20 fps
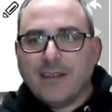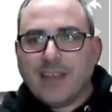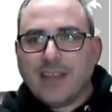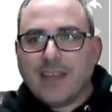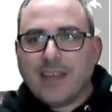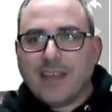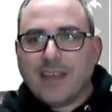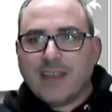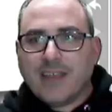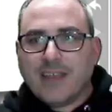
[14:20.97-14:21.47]

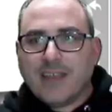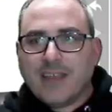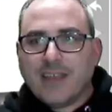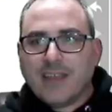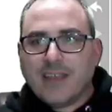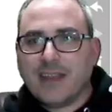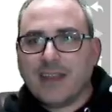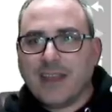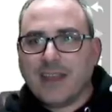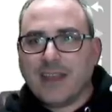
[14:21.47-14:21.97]
Can my handy
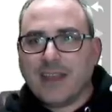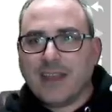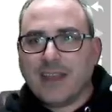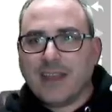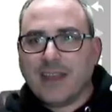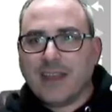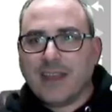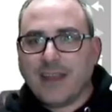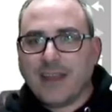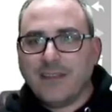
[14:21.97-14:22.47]
dandy calculator
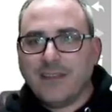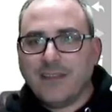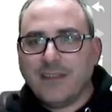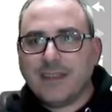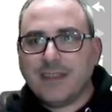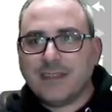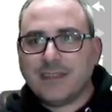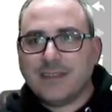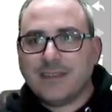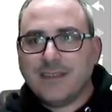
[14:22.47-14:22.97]
handle
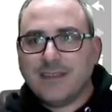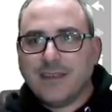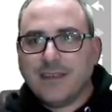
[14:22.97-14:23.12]
this?